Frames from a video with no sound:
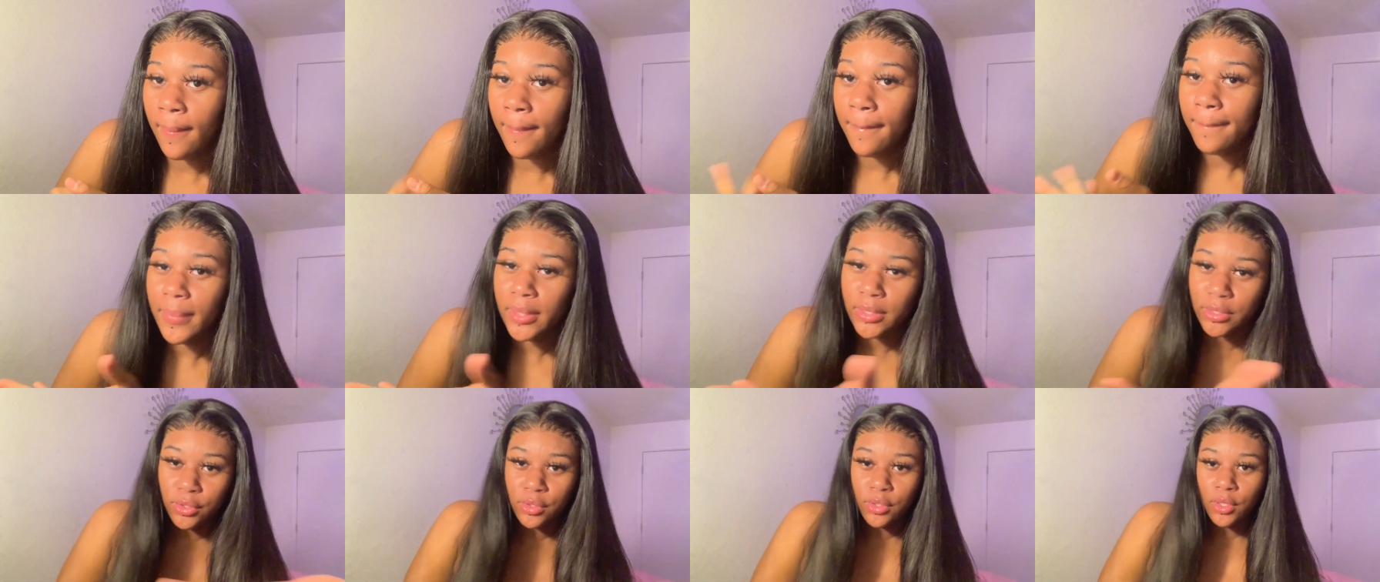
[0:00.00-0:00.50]

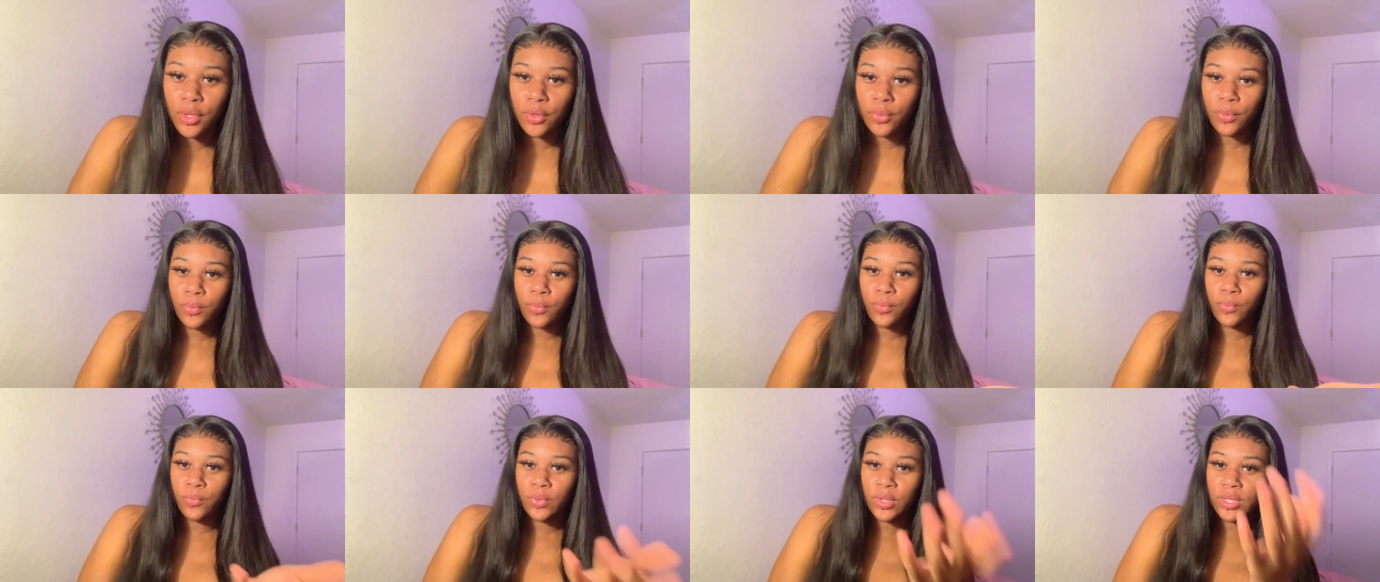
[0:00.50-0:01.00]
but you
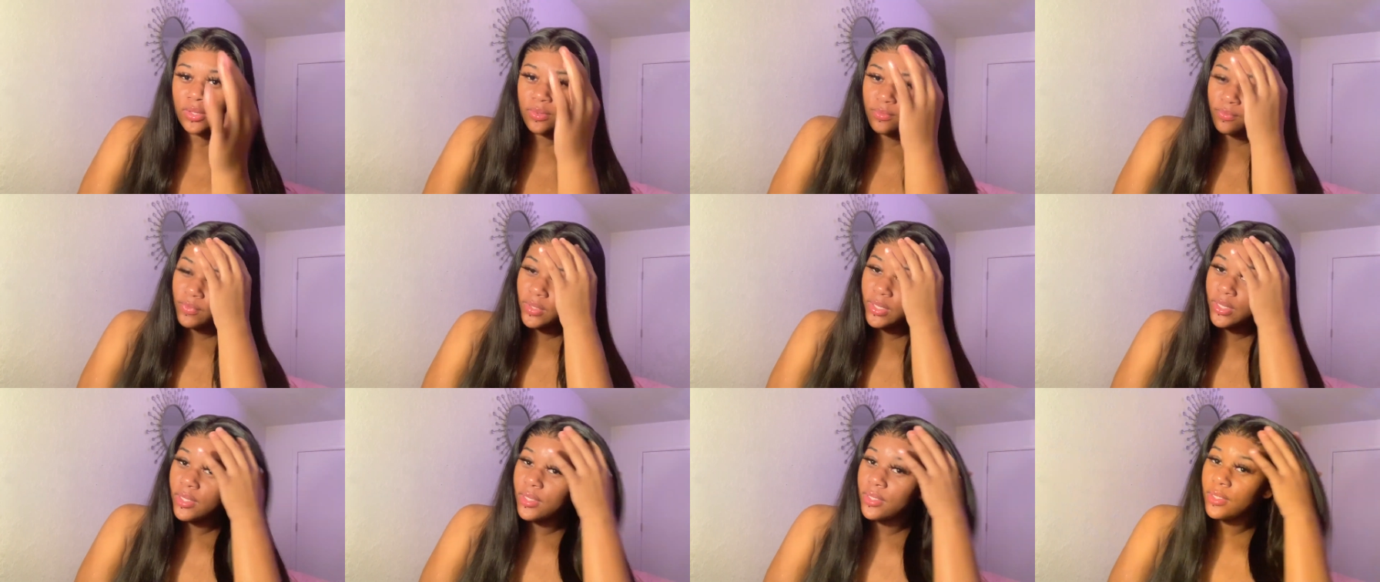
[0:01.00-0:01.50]
know we
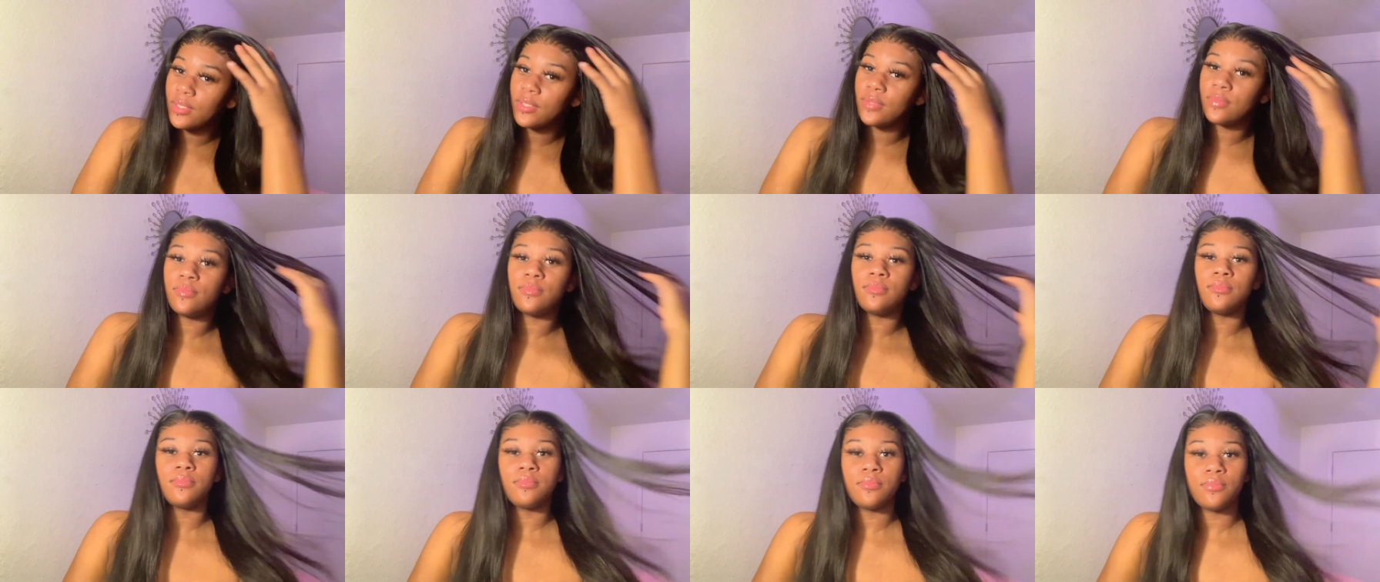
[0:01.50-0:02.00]
we
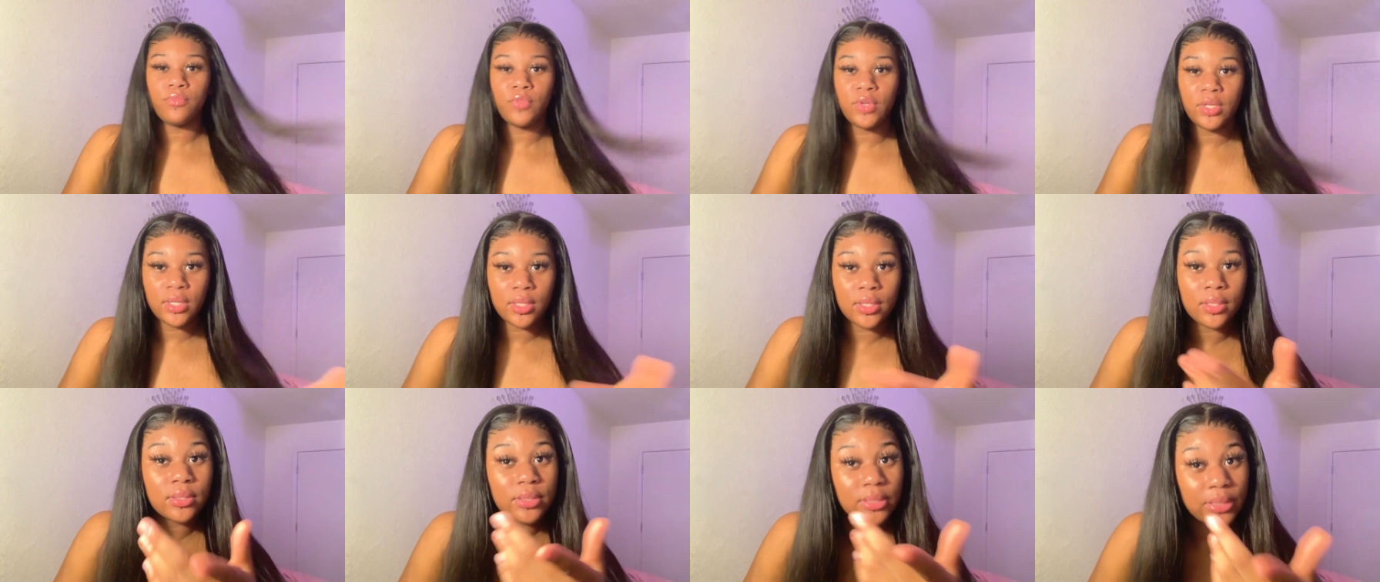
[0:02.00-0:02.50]
done we
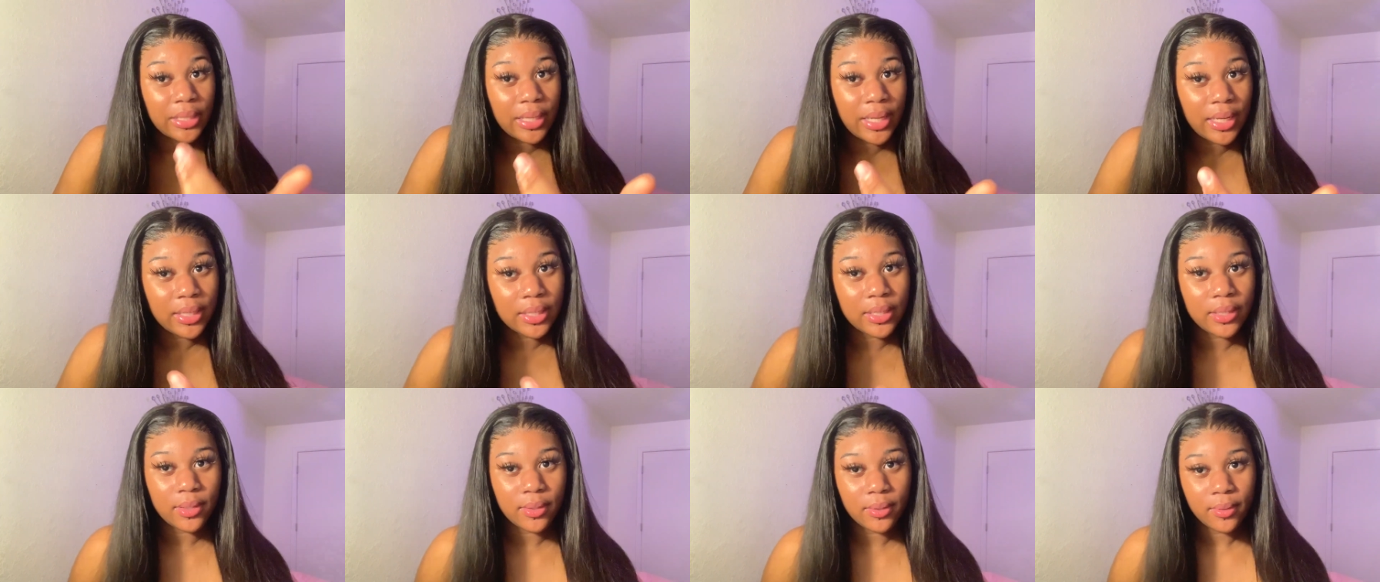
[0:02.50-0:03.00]
done
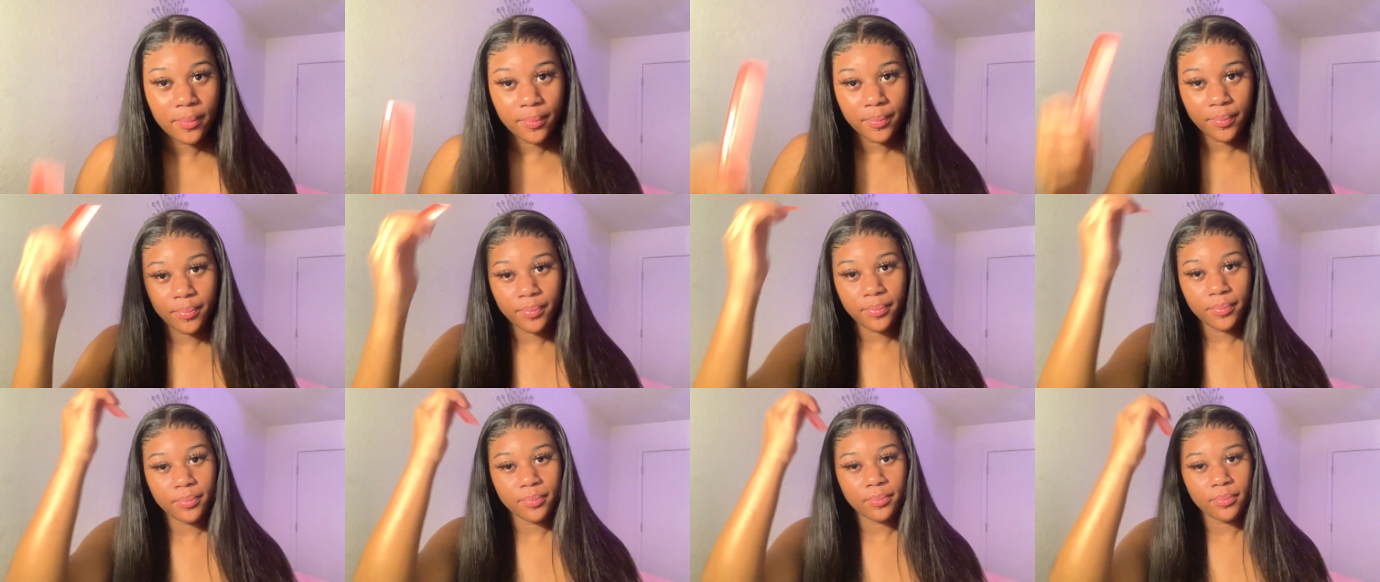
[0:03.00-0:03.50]

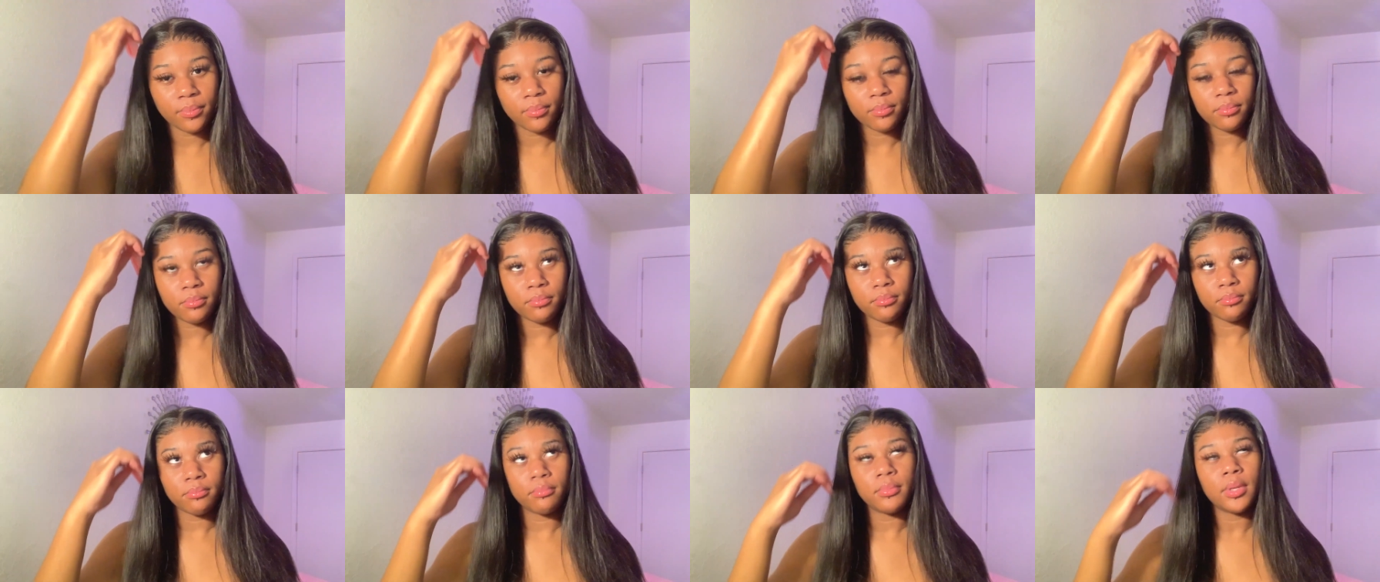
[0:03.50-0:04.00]

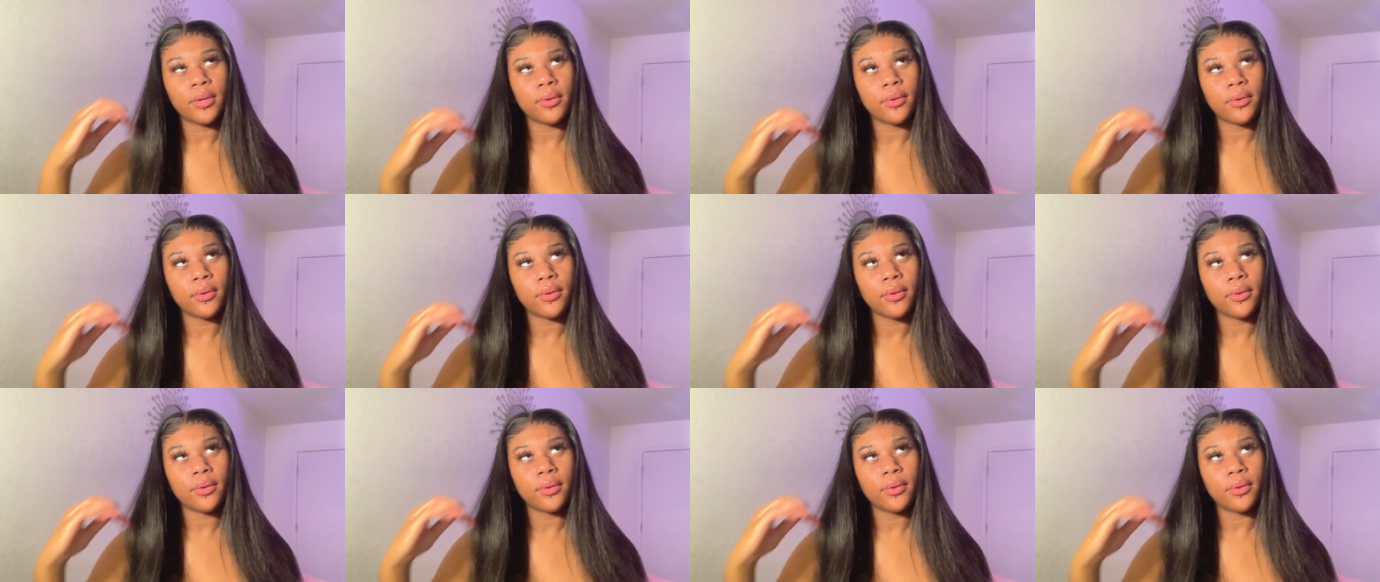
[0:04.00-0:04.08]
it.